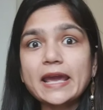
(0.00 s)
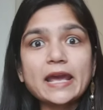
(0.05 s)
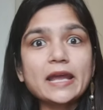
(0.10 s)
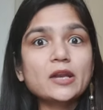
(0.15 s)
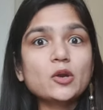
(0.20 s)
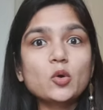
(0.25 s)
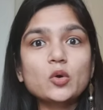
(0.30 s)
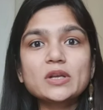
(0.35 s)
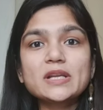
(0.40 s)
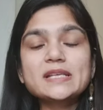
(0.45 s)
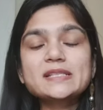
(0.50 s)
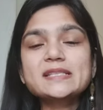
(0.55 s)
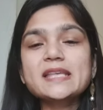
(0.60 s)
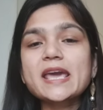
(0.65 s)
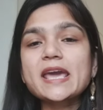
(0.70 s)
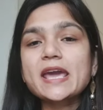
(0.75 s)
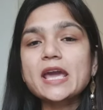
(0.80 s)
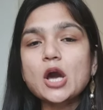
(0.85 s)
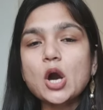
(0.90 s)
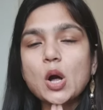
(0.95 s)
can only
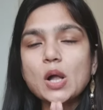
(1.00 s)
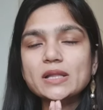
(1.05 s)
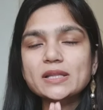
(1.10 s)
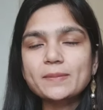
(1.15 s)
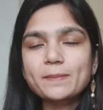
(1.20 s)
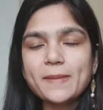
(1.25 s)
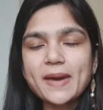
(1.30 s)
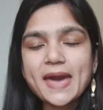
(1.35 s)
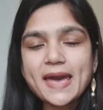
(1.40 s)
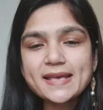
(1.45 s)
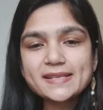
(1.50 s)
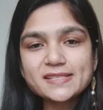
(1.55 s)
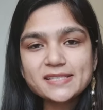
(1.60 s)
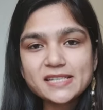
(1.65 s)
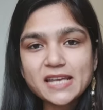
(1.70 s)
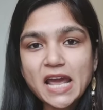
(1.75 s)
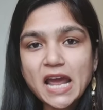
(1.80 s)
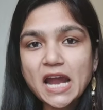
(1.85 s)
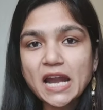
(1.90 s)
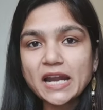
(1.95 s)
say all the
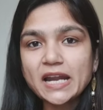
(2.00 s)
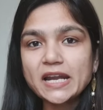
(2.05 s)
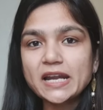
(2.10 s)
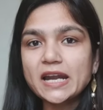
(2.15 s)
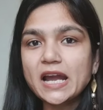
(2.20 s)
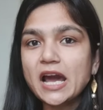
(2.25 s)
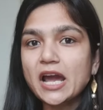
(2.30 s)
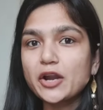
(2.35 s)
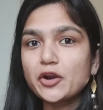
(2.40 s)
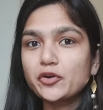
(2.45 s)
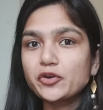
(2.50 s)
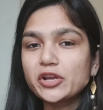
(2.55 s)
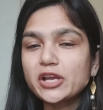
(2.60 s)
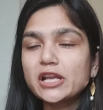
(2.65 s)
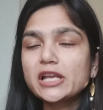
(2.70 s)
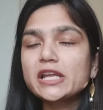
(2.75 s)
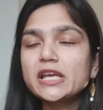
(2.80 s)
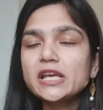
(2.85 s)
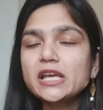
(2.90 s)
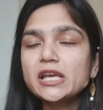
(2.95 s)
best and I
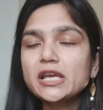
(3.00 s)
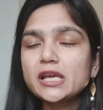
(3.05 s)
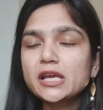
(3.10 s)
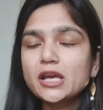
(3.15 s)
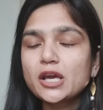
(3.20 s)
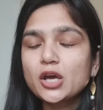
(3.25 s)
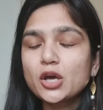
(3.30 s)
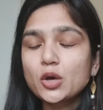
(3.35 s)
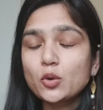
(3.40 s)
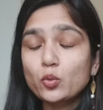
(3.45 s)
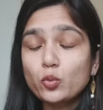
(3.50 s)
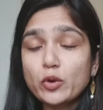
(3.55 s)
really